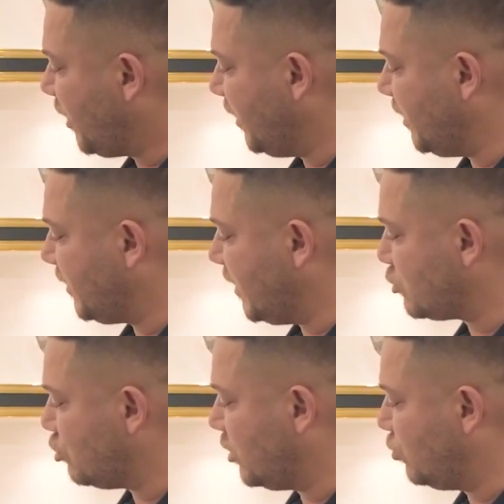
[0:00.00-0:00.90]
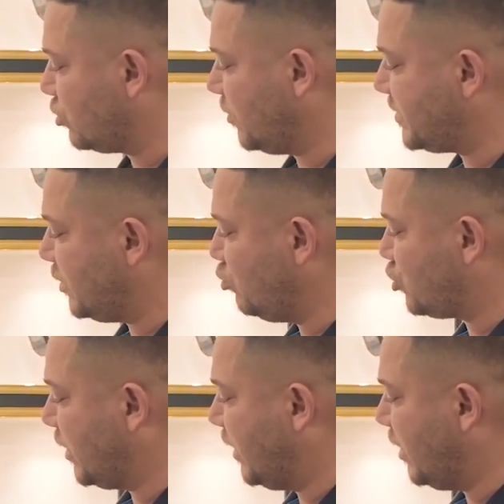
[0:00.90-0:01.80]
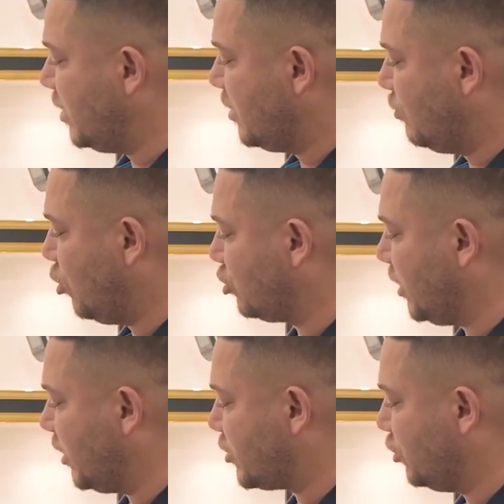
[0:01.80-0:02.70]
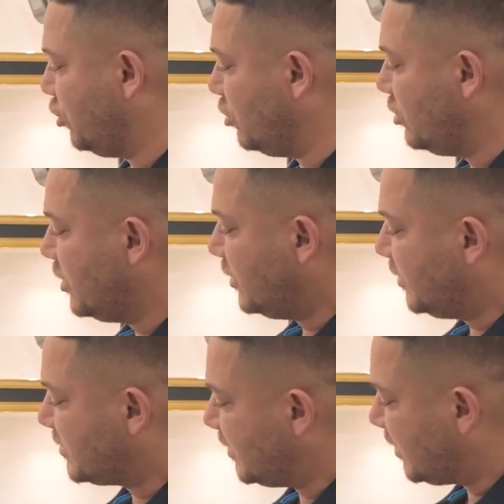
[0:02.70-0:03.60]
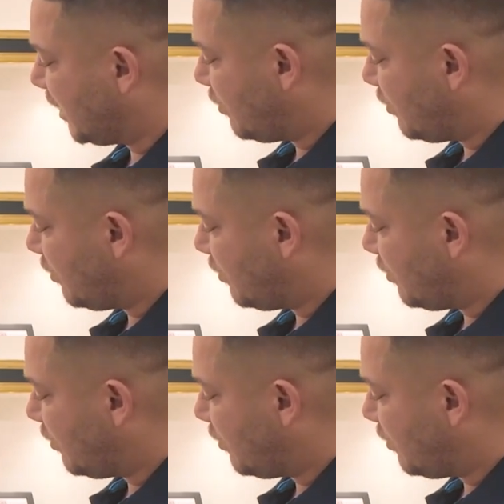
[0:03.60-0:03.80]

After pressing OK, we see three modes here: Quick